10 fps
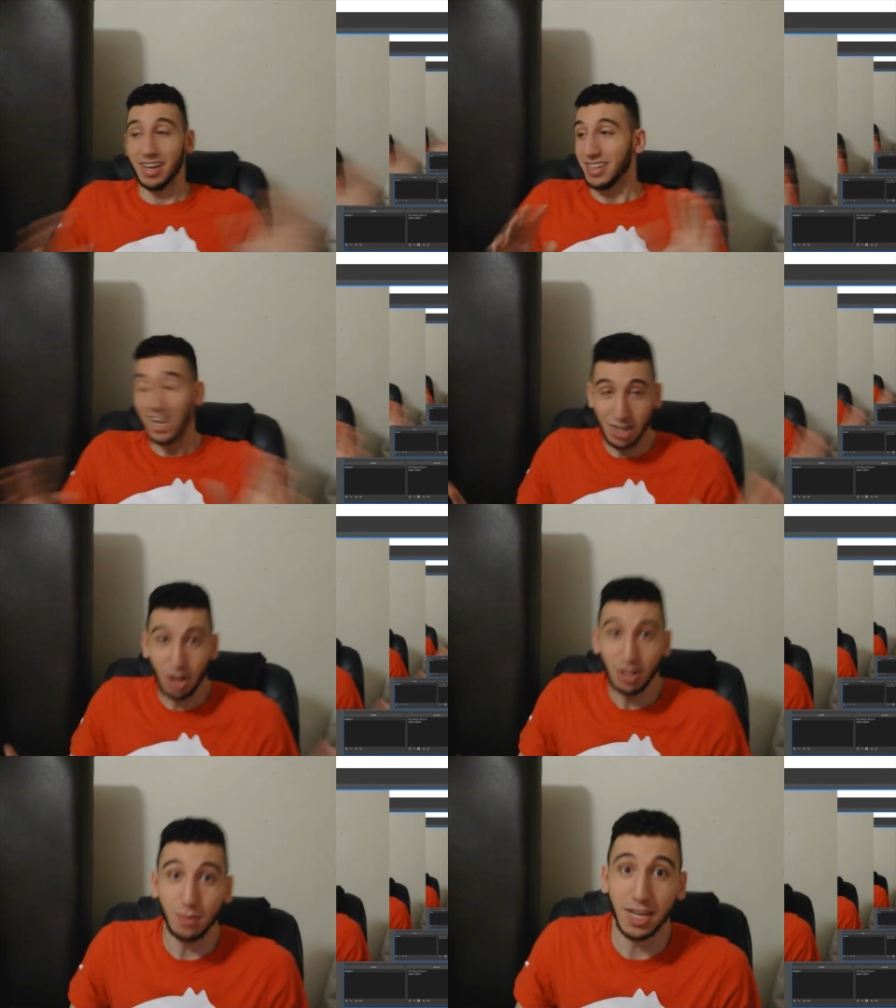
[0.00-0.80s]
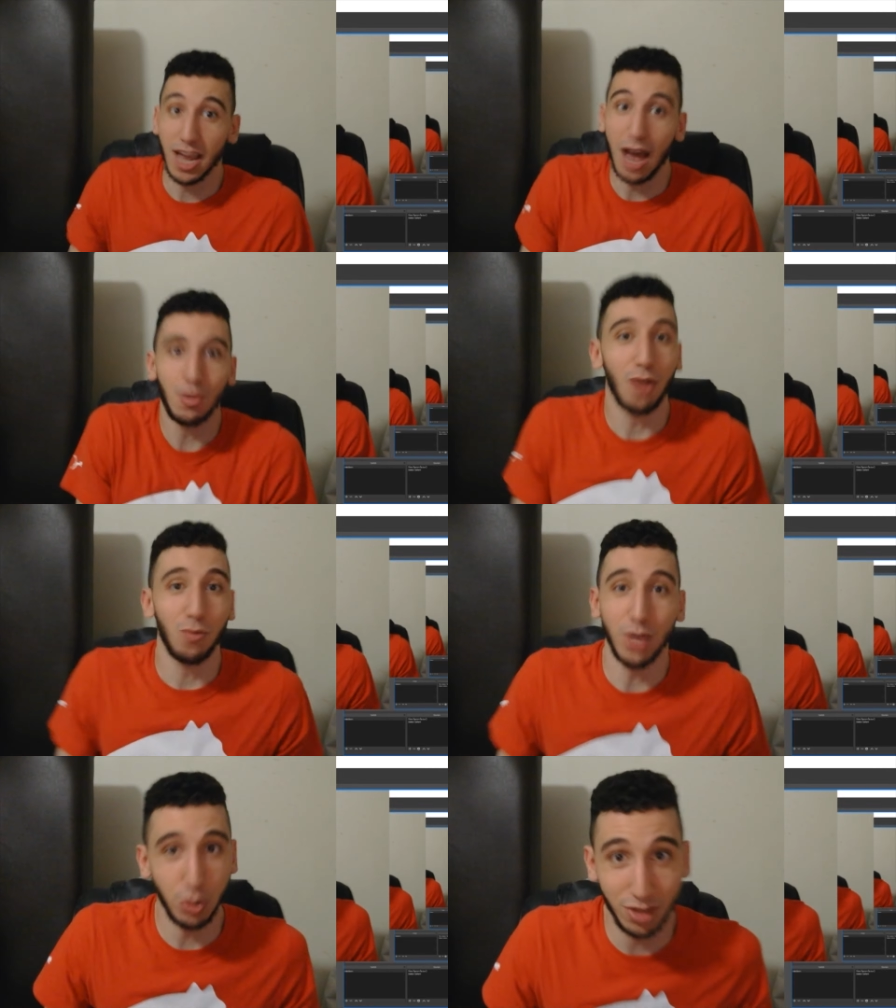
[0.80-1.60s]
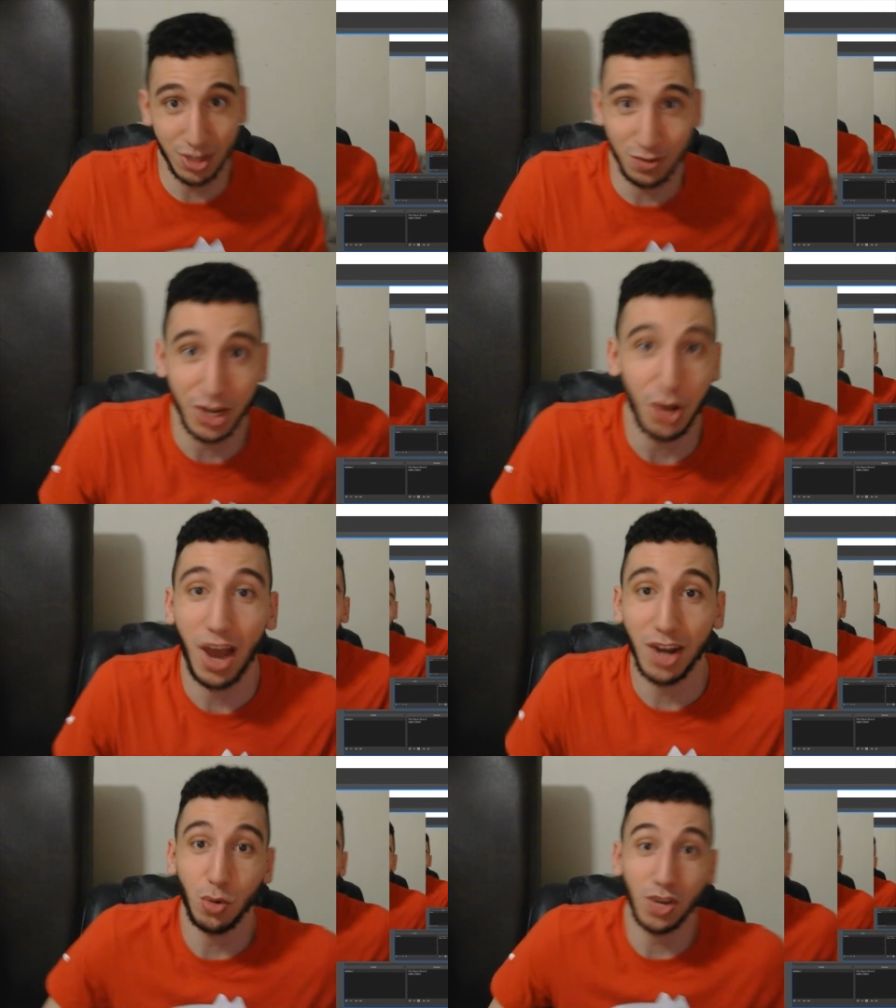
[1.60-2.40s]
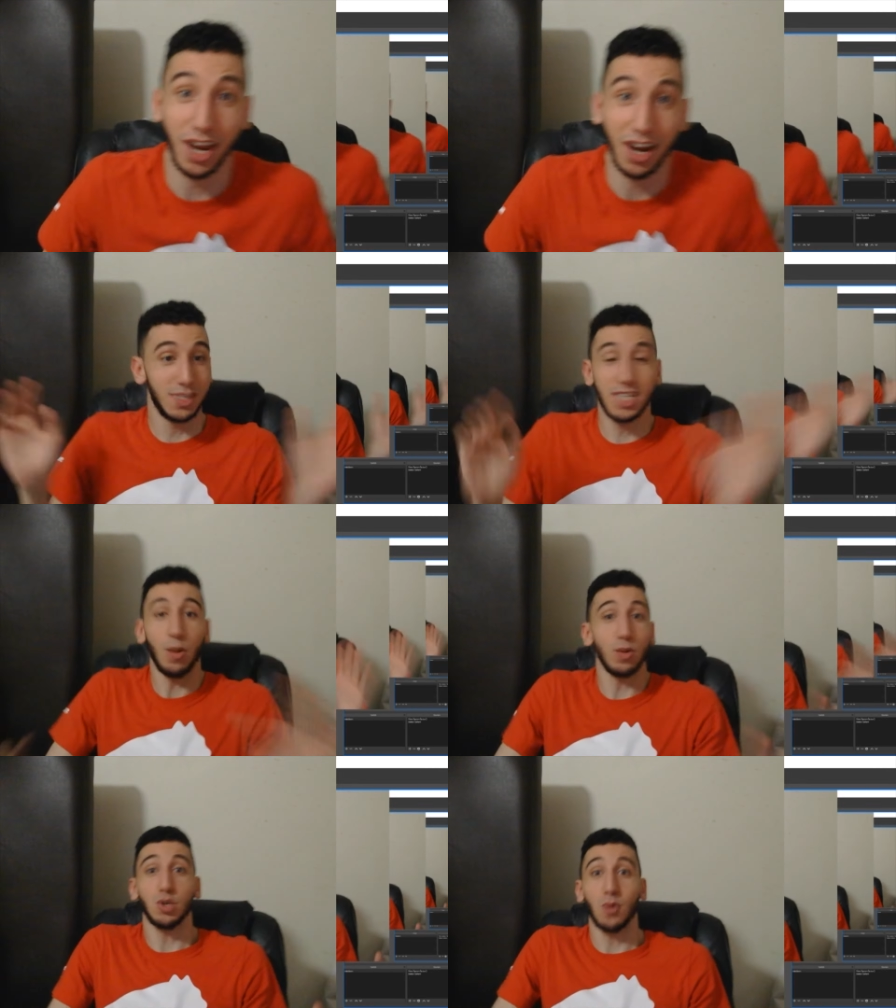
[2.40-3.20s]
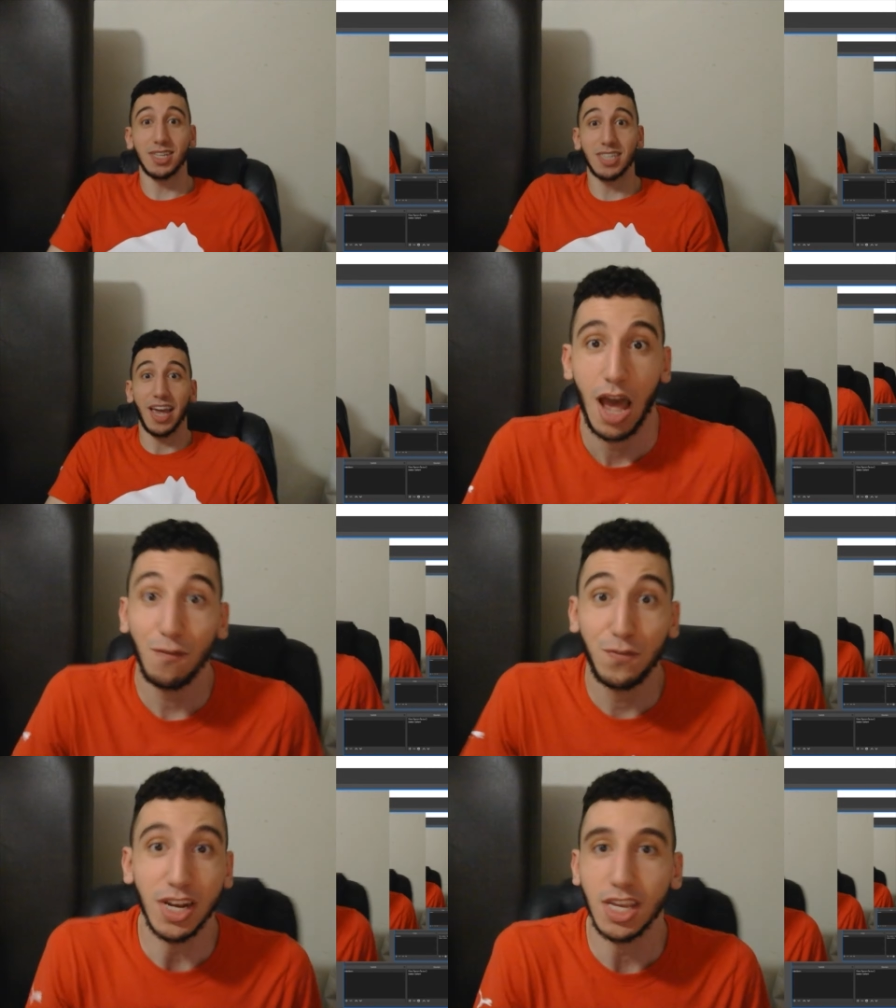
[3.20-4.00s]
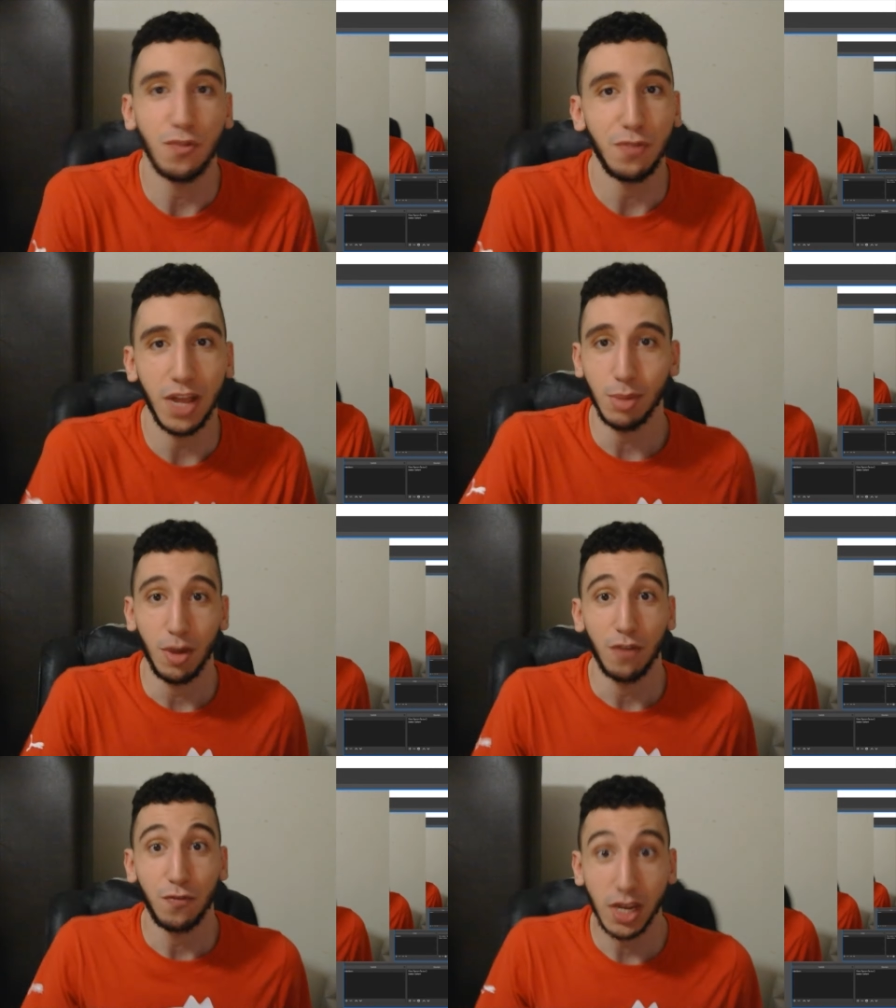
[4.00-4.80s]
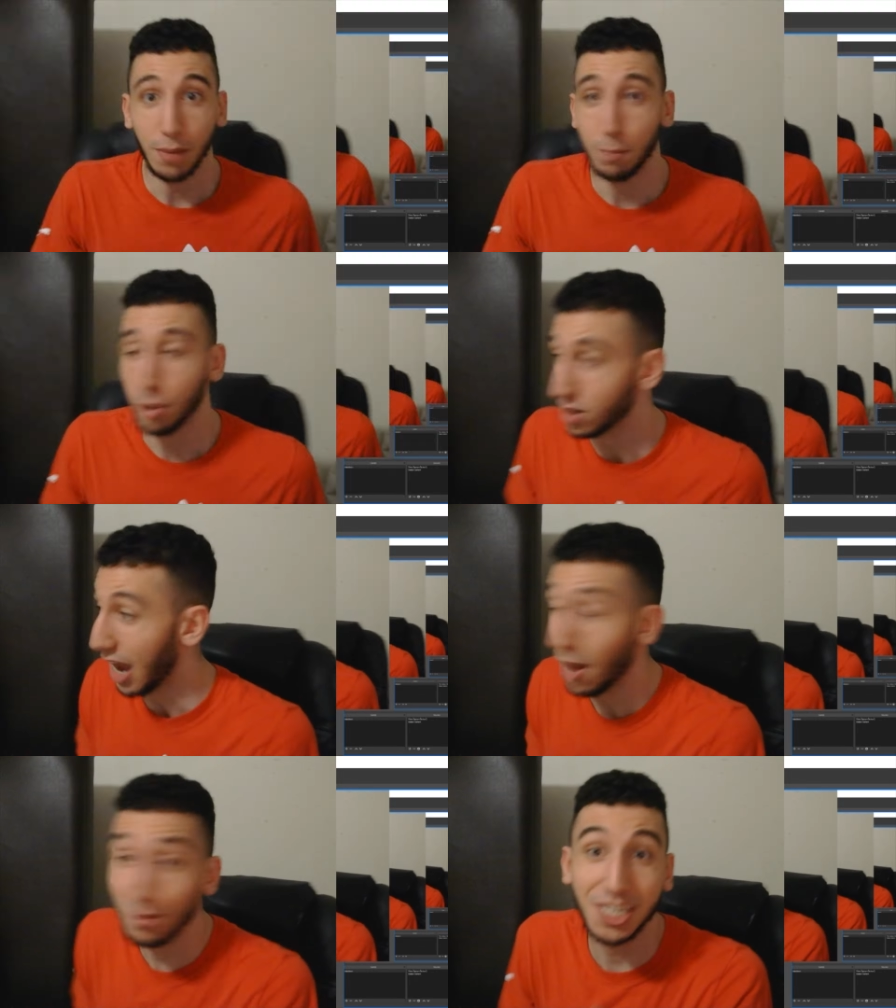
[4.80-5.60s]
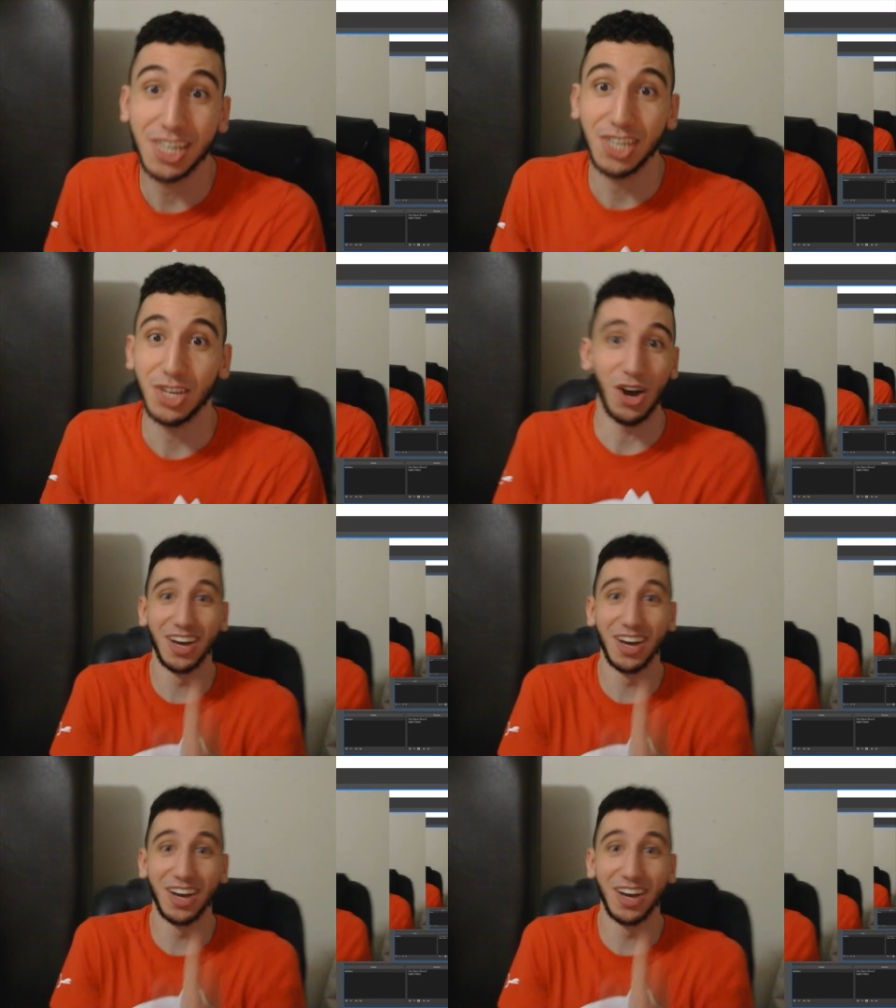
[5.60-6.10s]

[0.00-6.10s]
That's all I'm saying. I'm not redoing this video. I don't care. Say what you want to say. I'm finna get flamed on my fucking birthday. I'm sick of y'all.